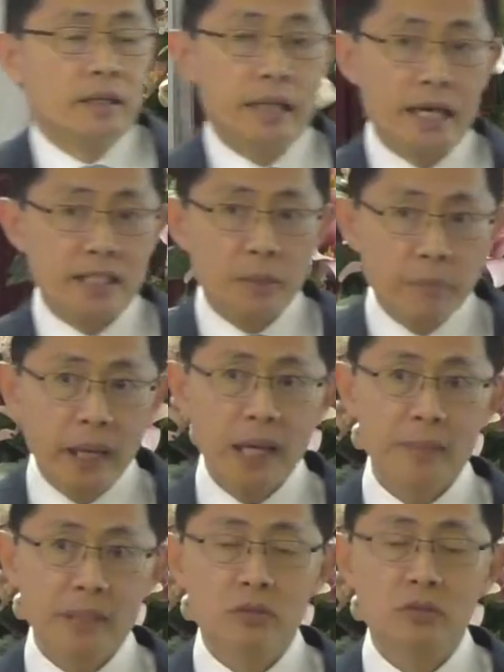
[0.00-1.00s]
There is a
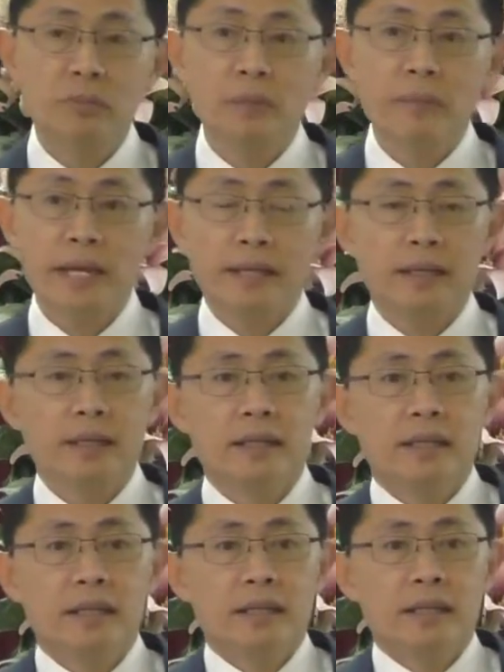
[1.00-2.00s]
payment to be made.
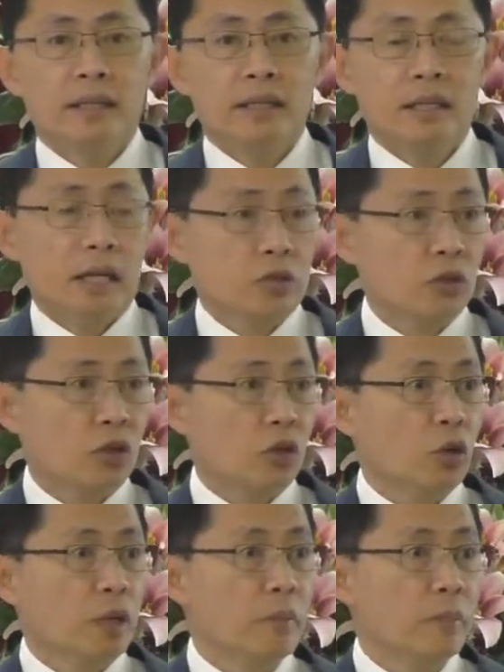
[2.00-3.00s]
So I
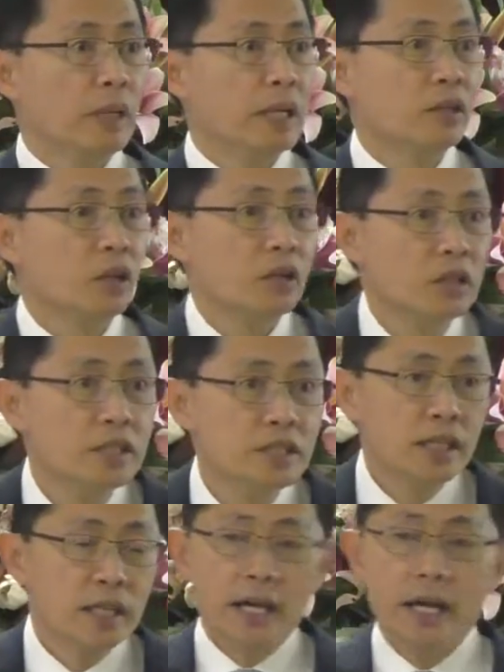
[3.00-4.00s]
owe him a billion dollars.
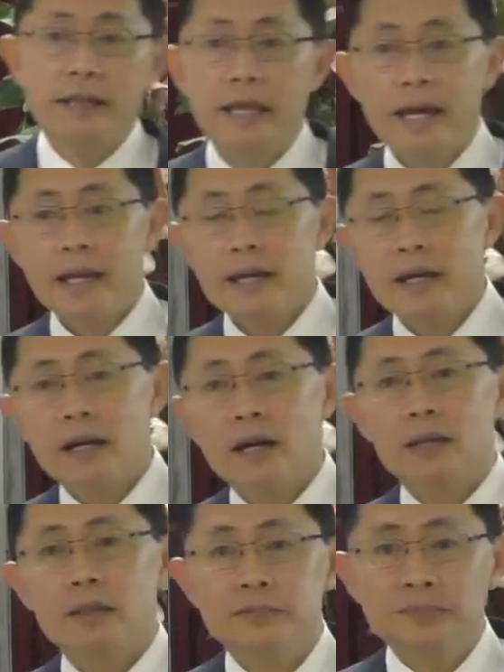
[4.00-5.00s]
And then
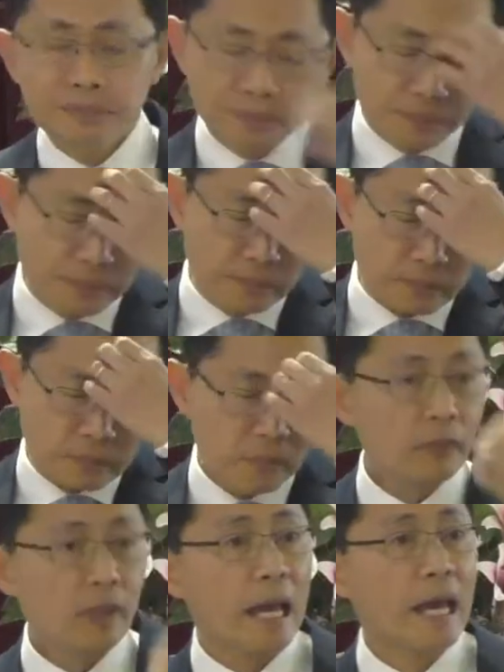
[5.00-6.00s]
um,
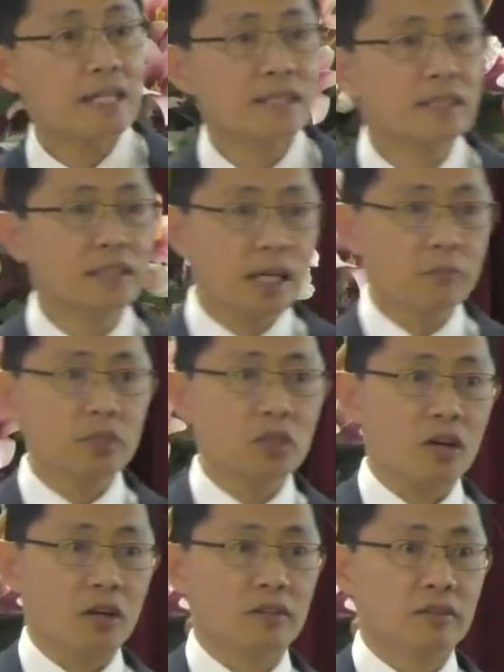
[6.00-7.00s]
Esther comes
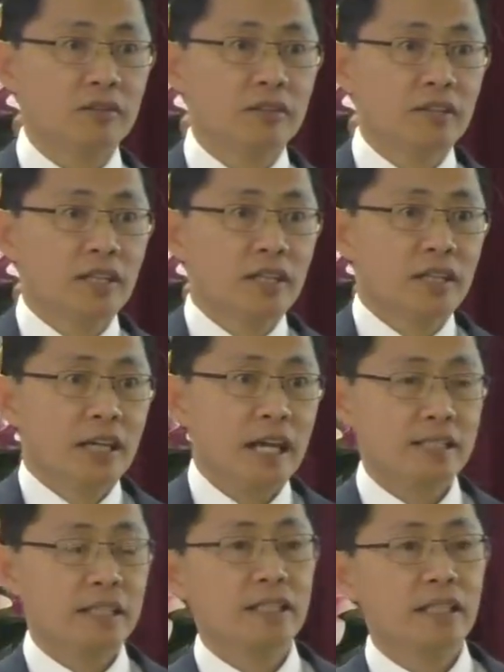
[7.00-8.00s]
along.
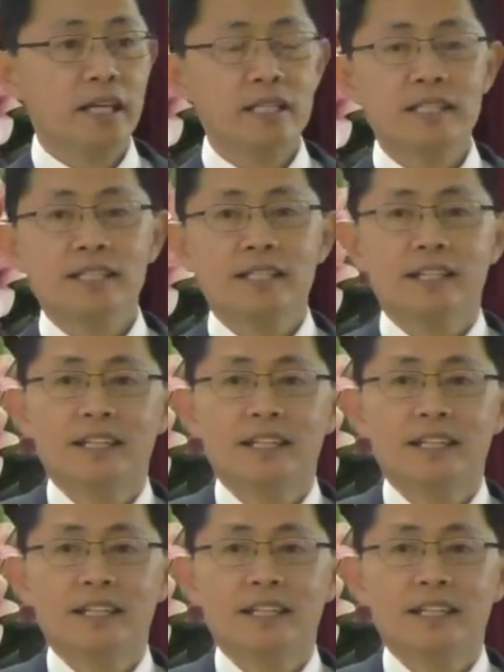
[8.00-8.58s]
Esther says,